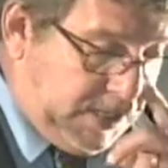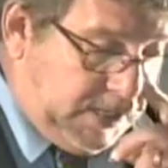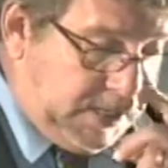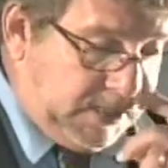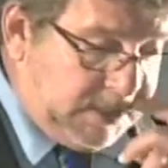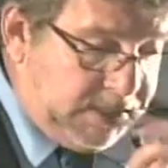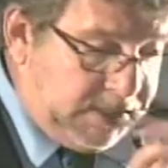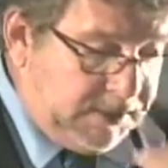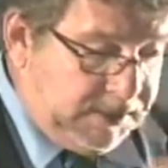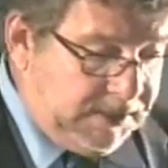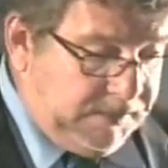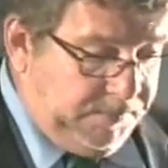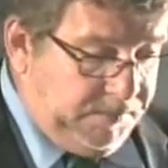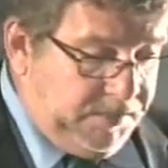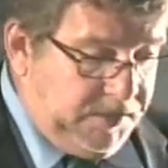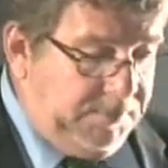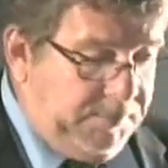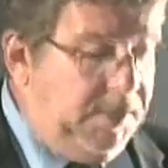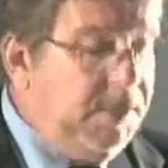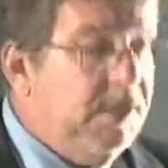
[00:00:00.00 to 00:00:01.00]
artists,
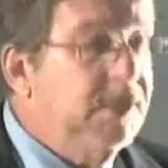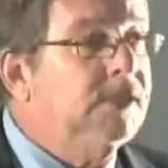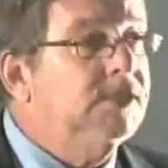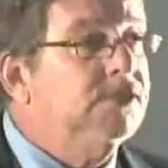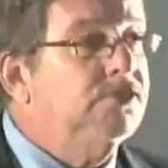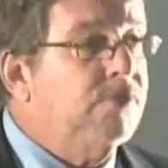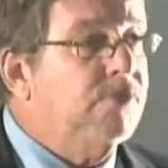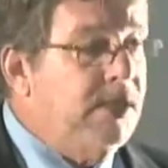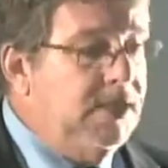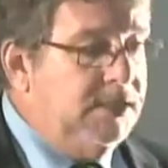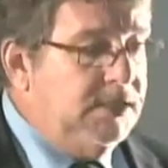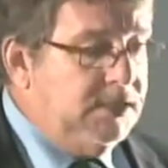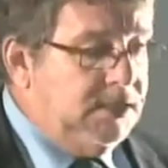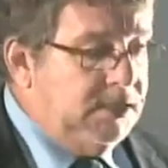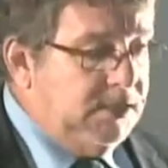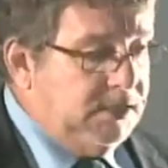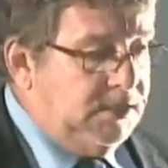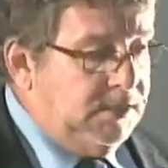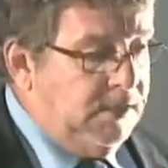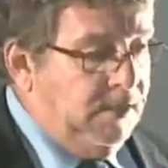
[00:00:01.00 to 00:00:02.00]
filmmakers,
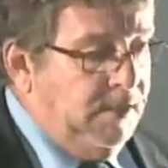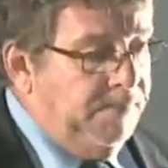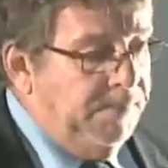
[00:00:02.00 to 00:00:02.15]
writers,